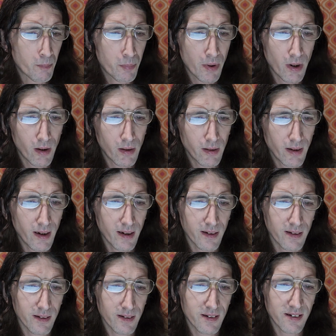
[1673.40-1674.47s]

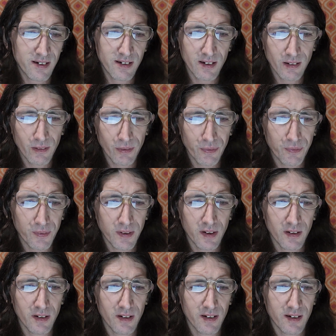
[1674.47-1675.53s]
Paulette still
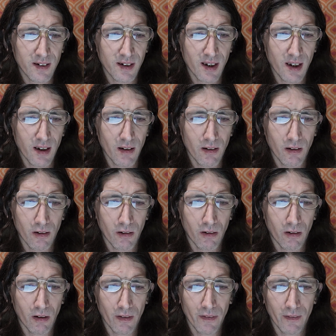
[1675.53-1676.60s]
feels they are
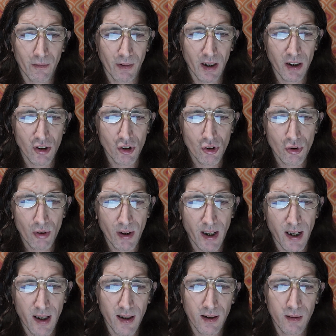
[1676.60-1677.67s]
on the right
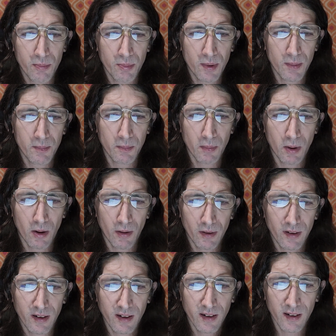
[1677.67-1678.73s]
track, but
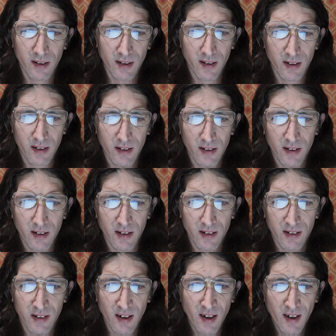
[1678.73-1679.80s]
Martin
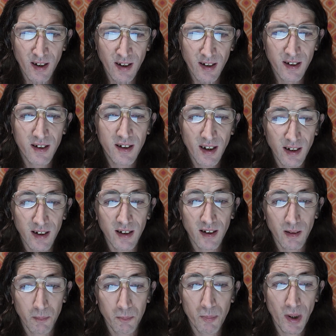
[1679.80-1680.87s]
is getting
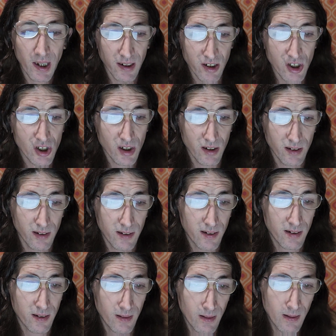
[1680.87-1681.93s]

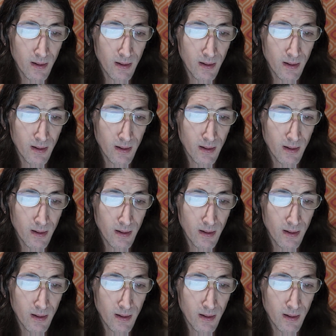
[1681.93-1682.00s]
impatient.